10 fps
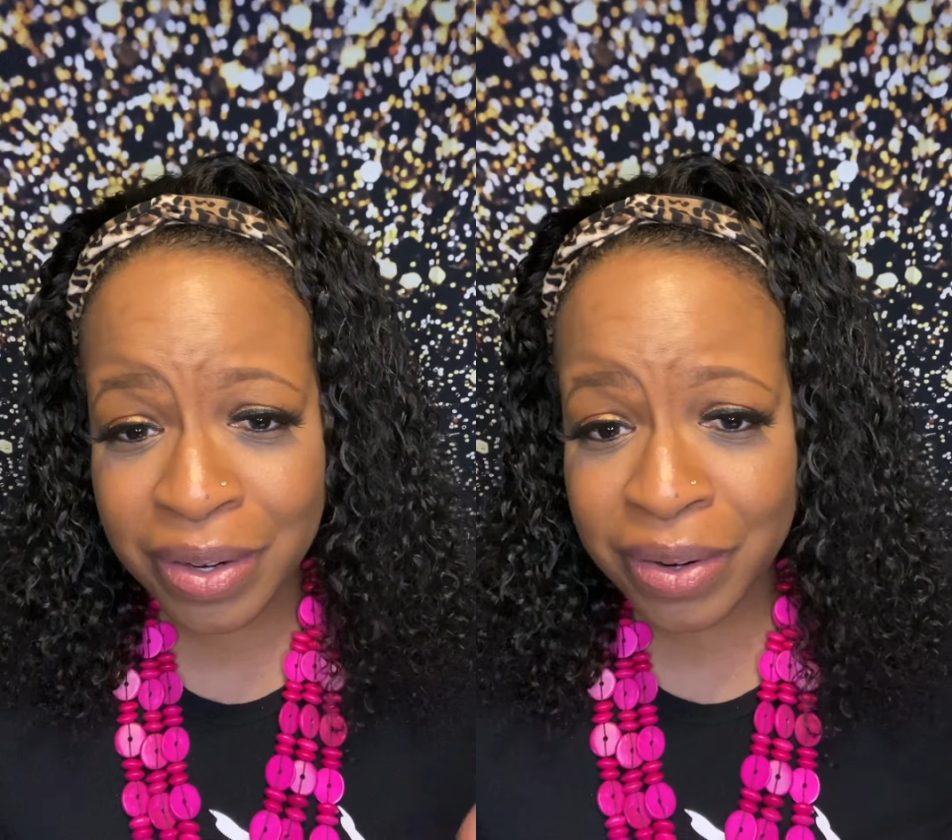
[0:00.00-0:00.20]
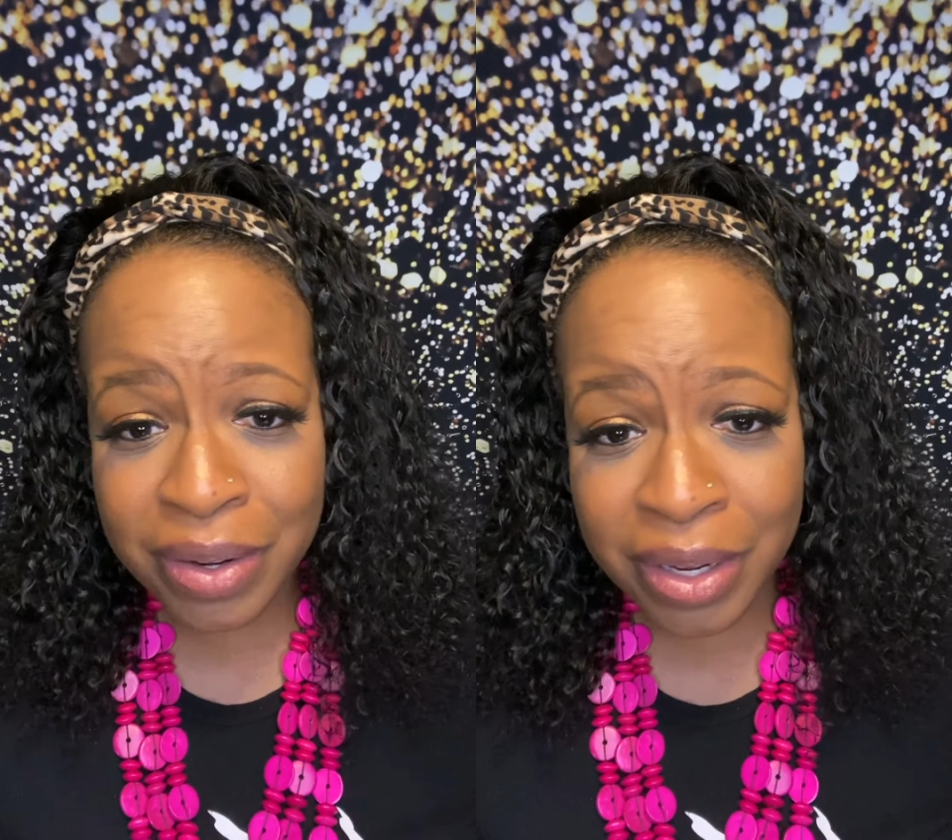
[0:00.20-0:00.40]

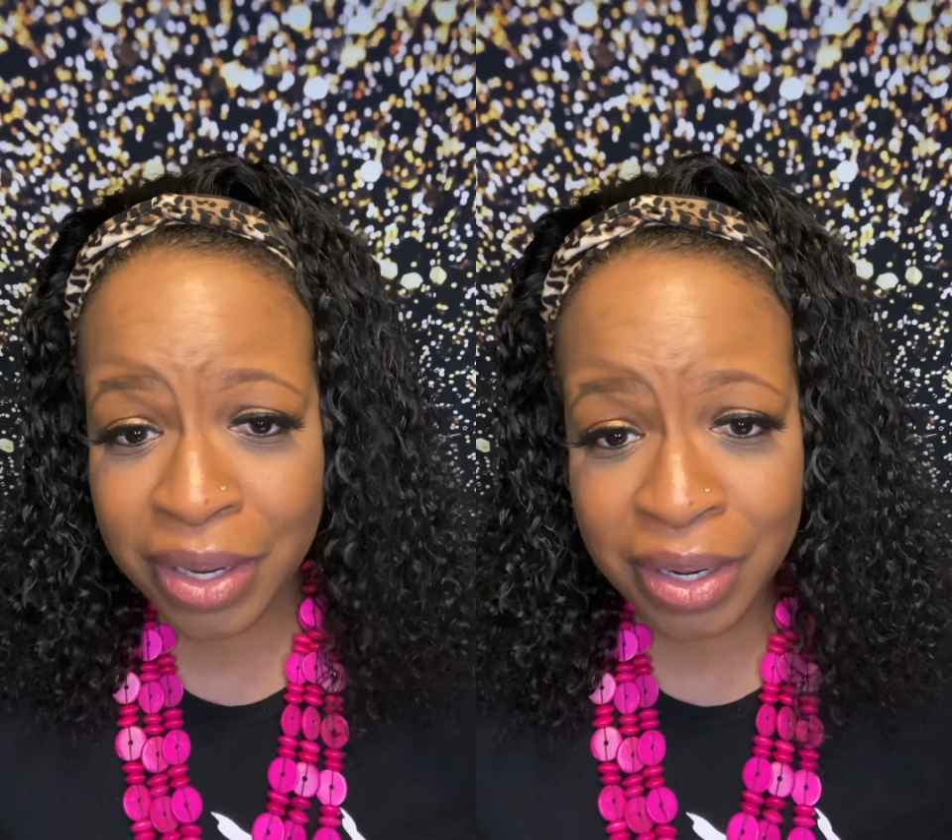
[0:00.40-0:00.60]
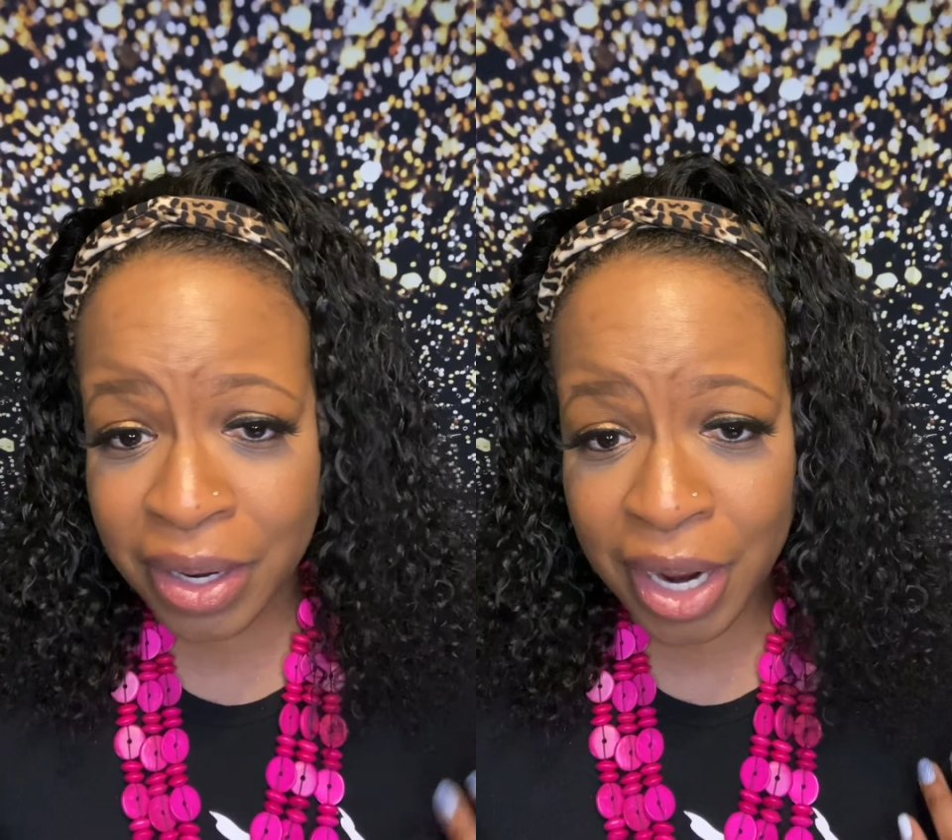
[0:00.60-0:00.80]
They're
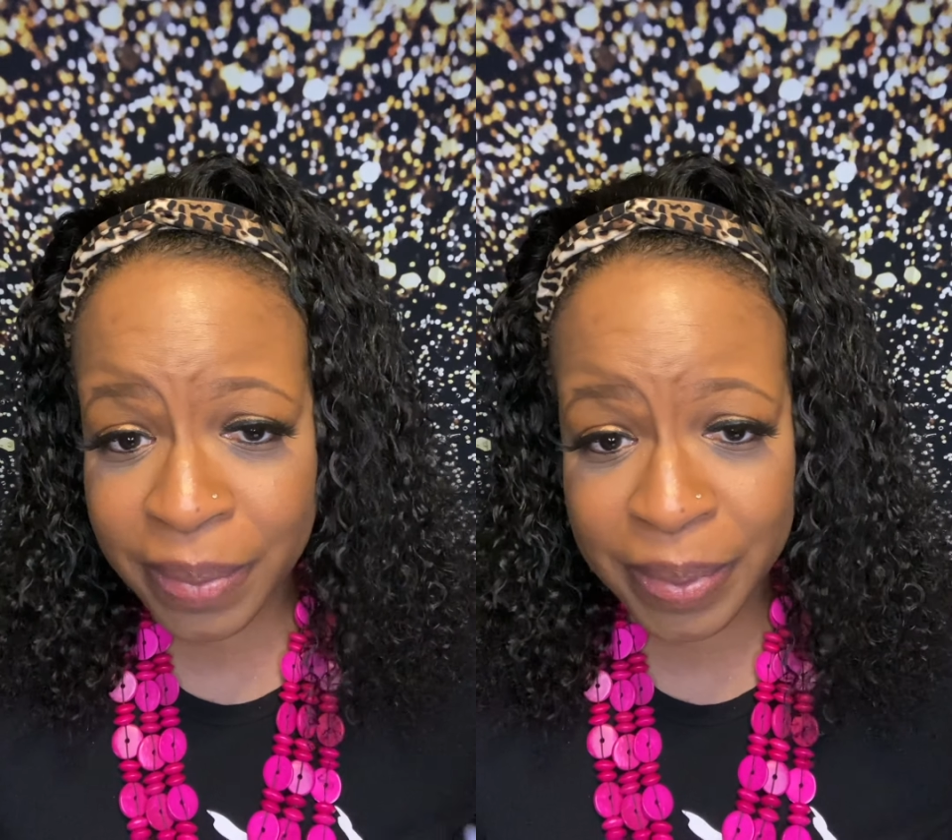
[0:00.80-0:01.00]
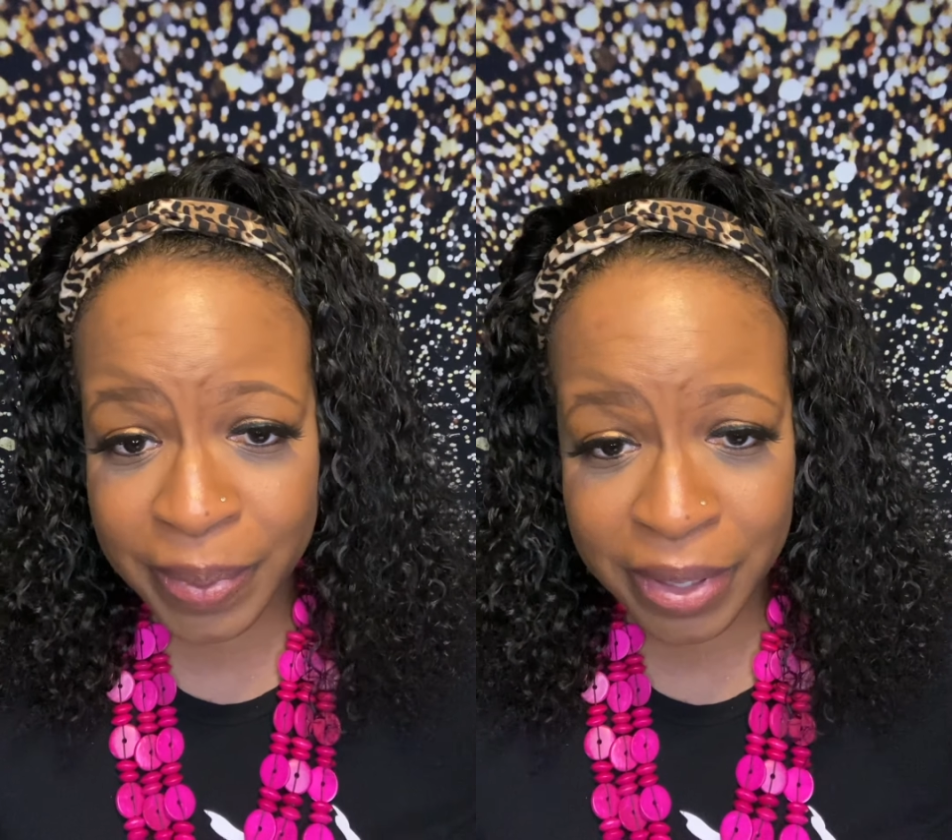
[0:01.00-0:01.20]
nothing that I
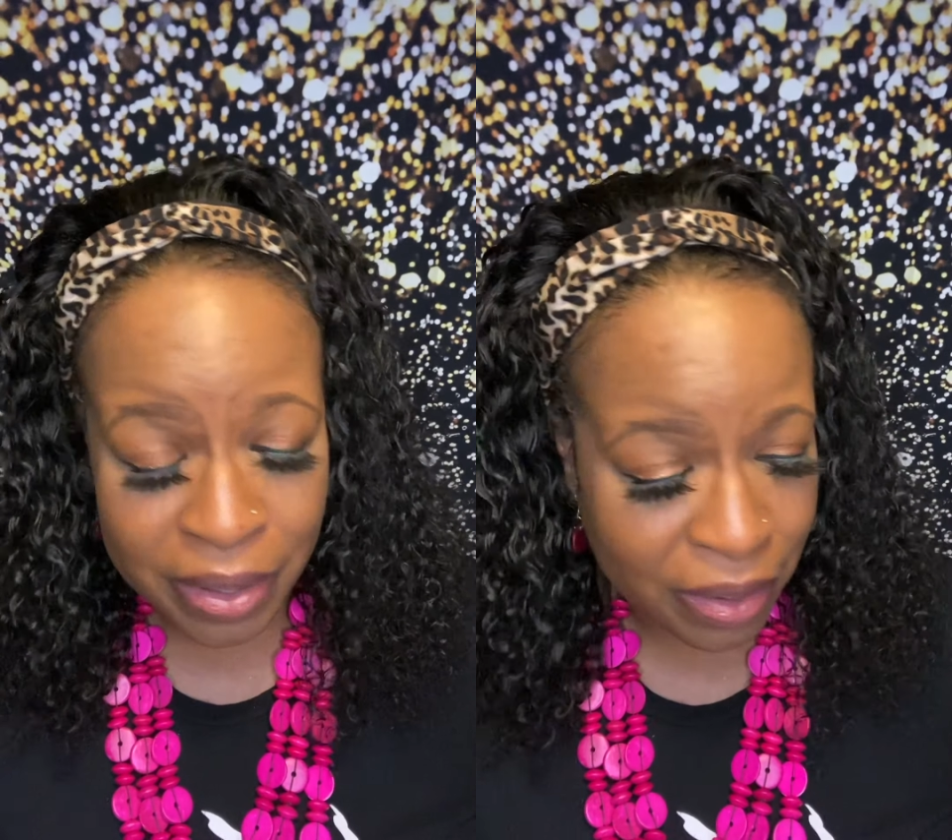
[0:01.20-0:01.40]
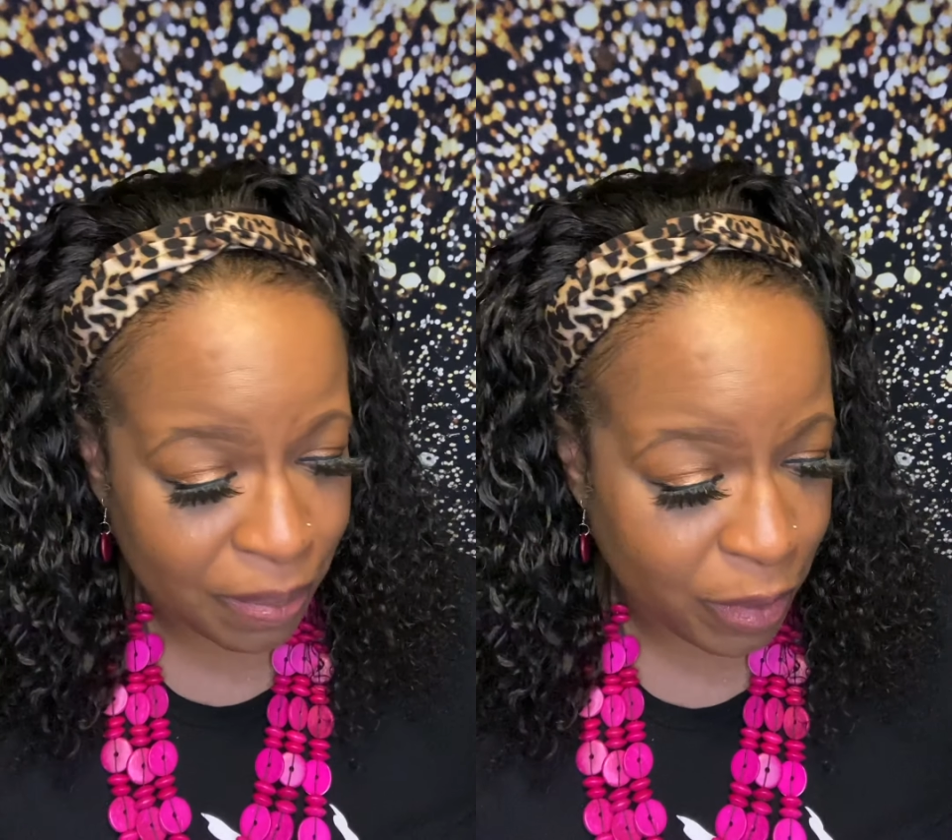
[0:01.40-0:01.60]
would wear
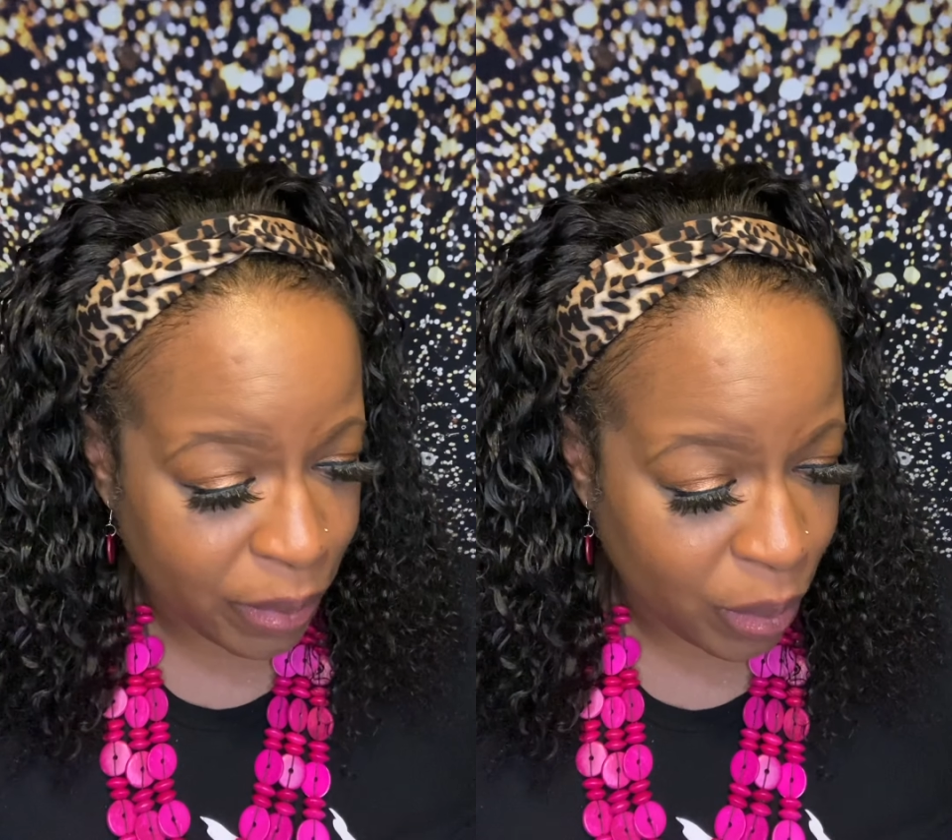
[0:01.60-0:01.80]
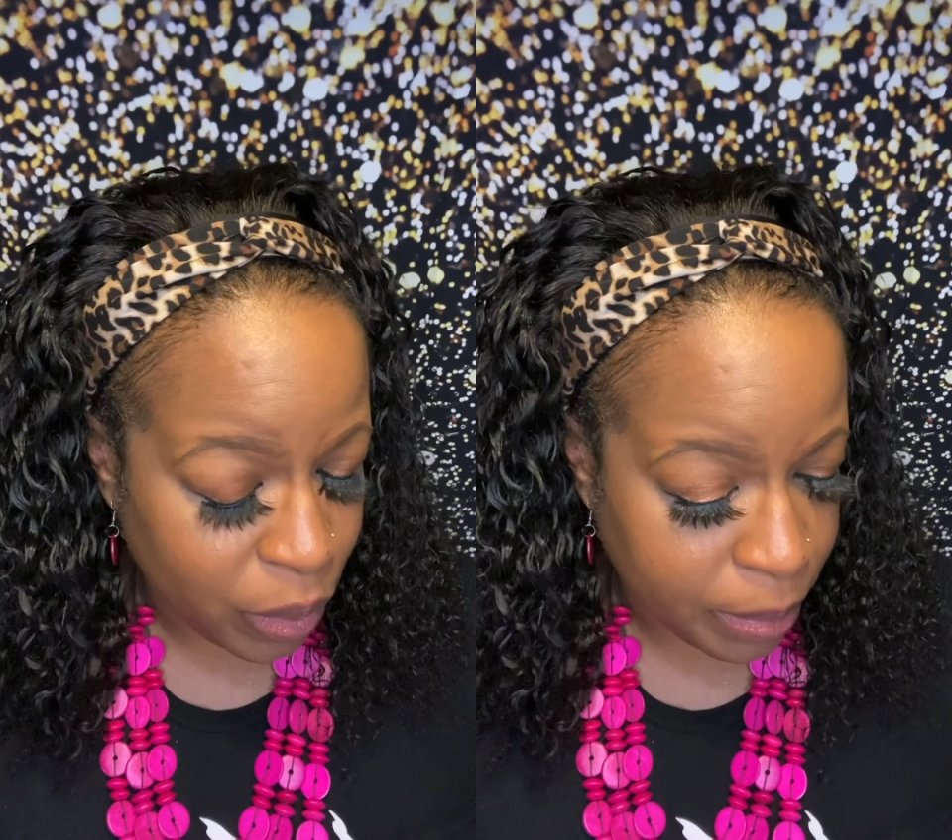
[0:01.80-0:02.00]
because I'm a
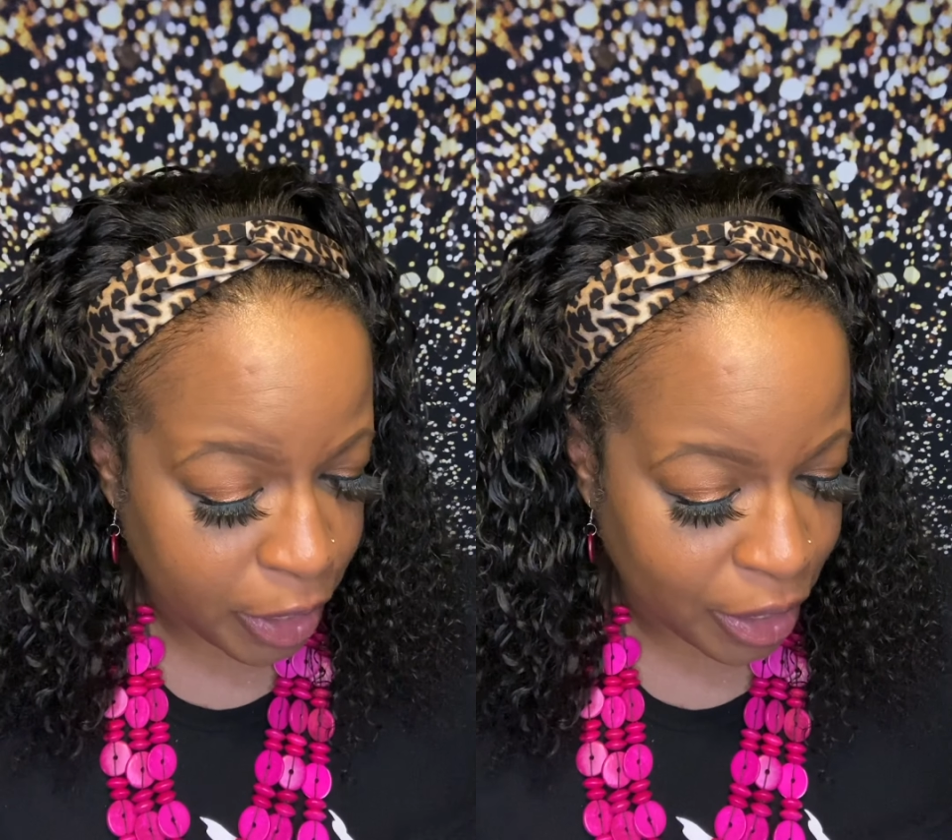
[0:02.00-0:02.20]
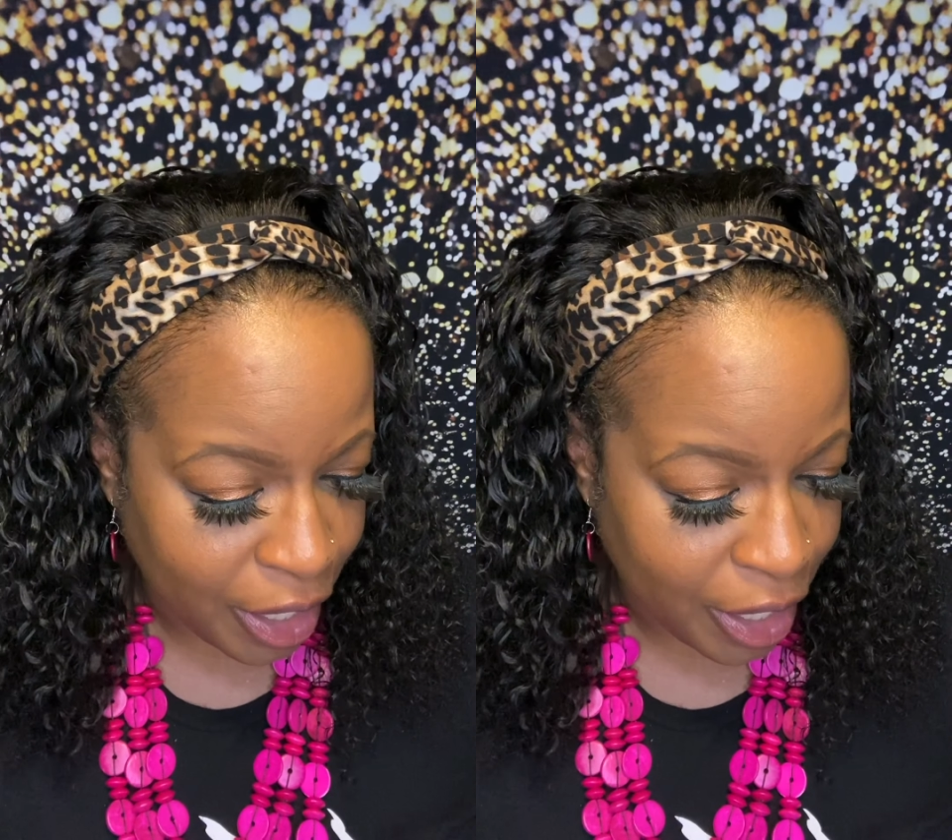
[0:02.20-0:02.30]
grown woman.